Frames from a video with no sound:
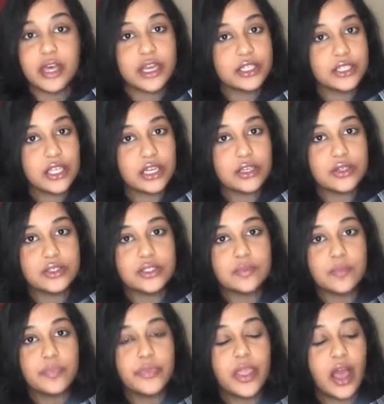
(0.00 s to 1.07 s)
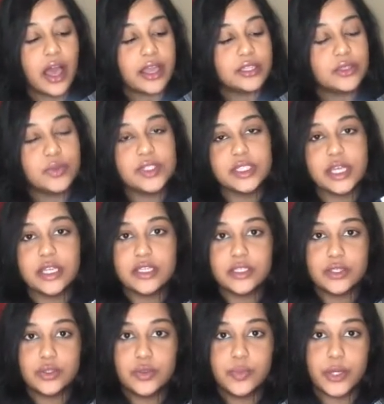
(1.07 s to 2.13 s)
eyeshadows. I do intend
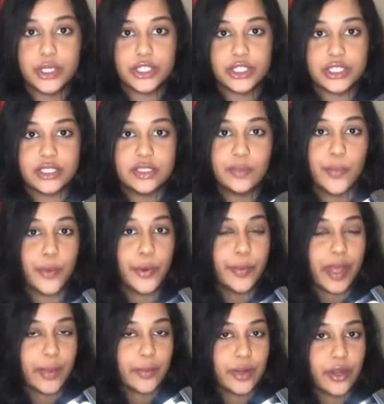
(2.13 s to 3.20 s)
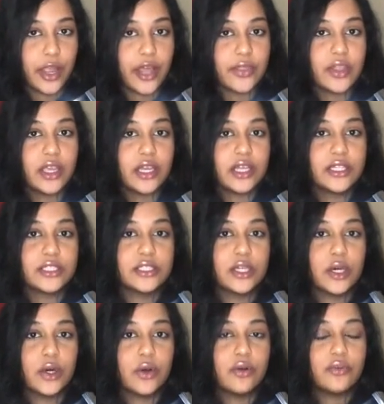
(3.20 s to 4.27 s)
to purchase more Pat McGrath,
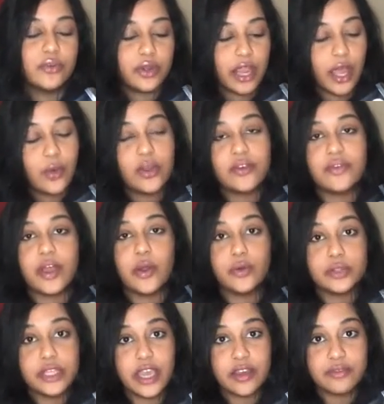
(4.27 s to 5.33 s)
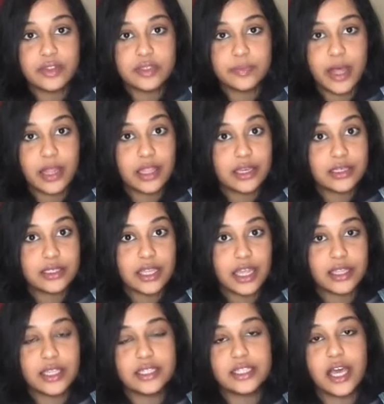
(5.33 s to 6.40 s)
so for now, if I only have this palette
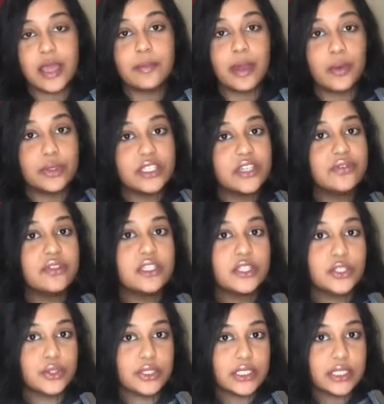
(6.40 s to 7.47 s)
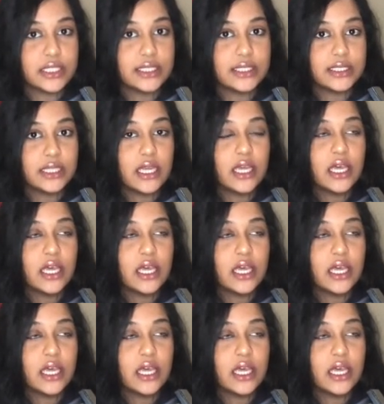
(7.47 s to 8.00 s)
at that time, I would definitely choose this.